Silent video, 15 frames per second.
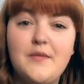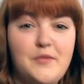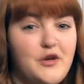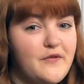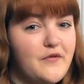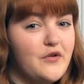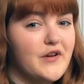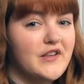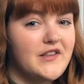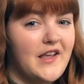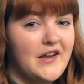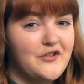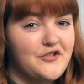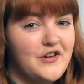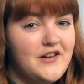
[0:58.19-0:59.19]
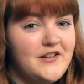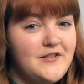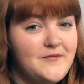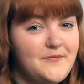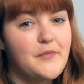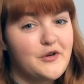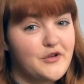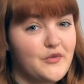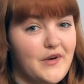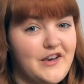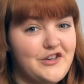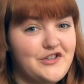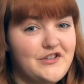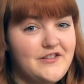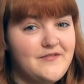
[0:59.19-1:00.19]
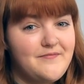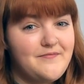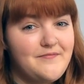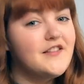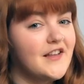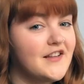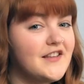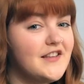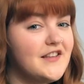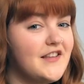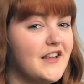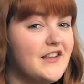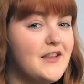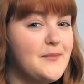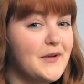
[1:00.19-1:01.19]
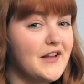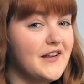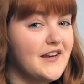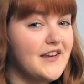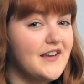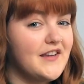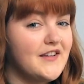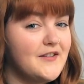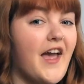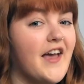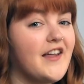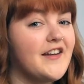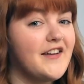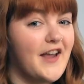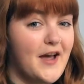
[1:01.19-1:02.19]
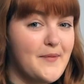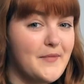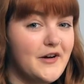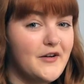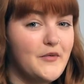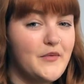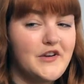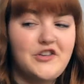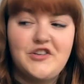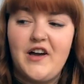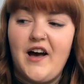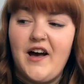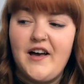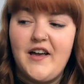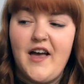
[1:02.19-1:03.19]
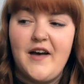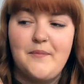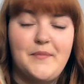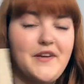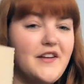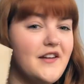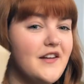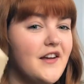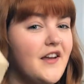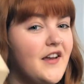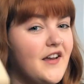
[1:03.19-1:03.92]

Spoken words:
The Beautiful Cassandra, Persuasion, Sense and Sensibility, and Emma, which I have been